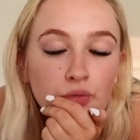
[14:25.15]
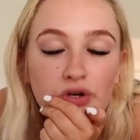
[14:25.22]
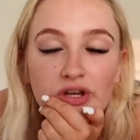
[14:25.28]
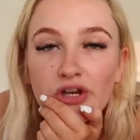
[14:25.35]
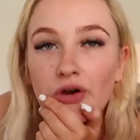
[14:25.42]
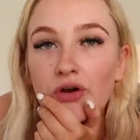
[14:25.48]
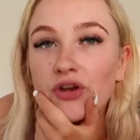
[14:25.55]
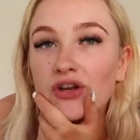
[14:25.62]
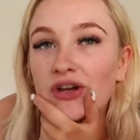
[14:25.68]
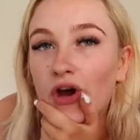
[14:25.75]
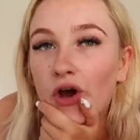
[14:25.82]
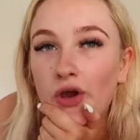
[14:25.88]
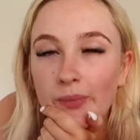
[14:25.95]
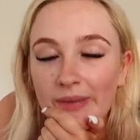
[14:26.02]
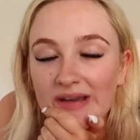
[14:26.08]
we're going to go and look
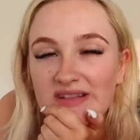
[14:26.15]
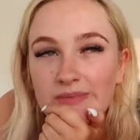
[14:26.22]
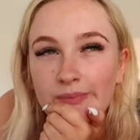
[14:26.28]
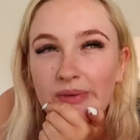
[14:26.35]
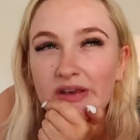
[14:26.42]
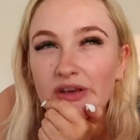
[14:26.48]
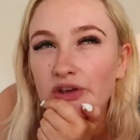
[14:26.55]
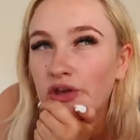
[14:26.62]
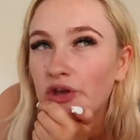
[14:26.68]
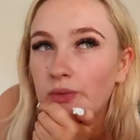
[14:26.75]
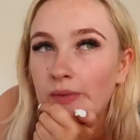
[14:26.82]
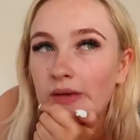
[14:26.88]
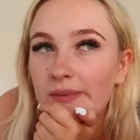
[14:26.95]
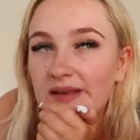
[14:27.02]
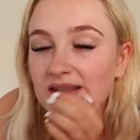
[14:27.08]
at Homebase and
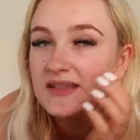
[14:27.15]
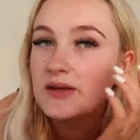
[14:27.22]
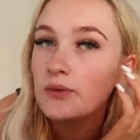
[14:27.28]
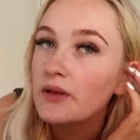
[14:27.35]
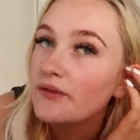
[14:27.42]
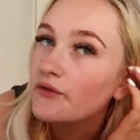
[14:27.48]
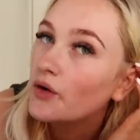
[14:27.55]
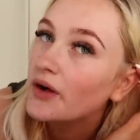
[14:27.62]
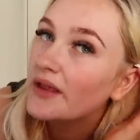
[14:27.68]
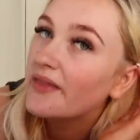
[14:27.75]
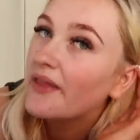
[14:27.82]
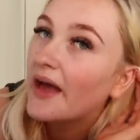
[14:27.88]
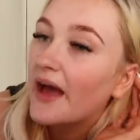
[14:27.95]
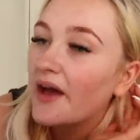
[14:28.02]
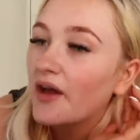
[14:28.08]
B&Q maybe and see what they've got
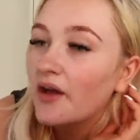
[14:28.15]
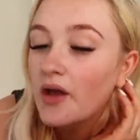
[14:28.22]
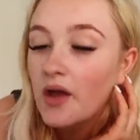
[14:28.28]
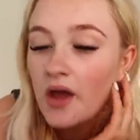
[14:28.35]
in there.